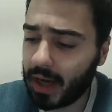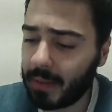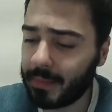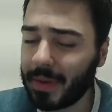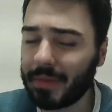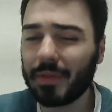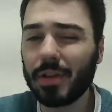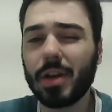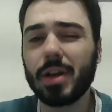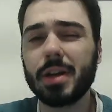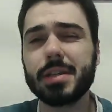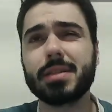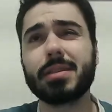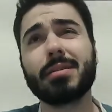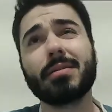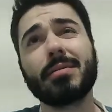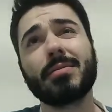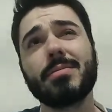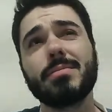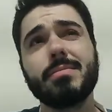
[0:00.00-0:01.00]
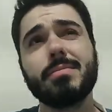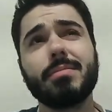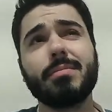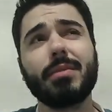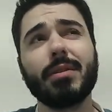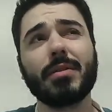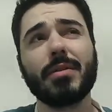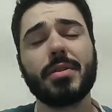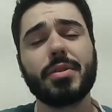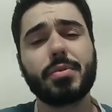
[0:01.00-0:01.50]
They've lost
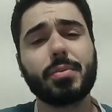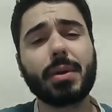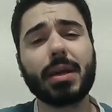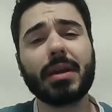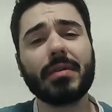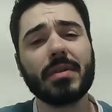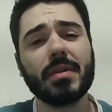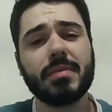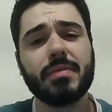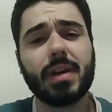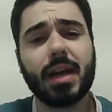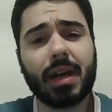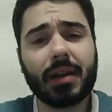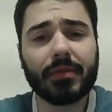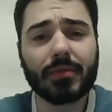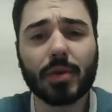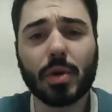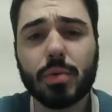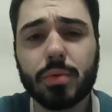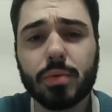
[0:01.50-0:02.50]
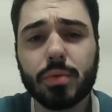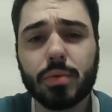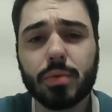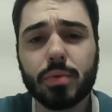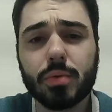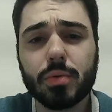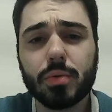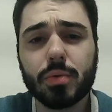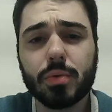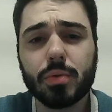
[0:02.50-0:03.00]
3 of the 5
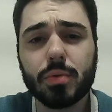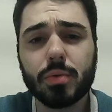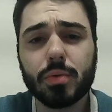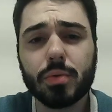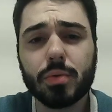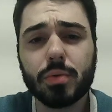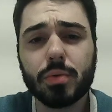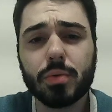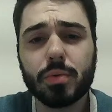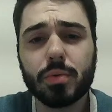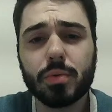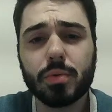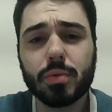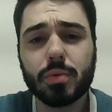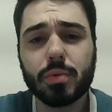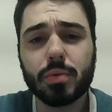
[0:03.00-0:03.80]
road games on this road trip.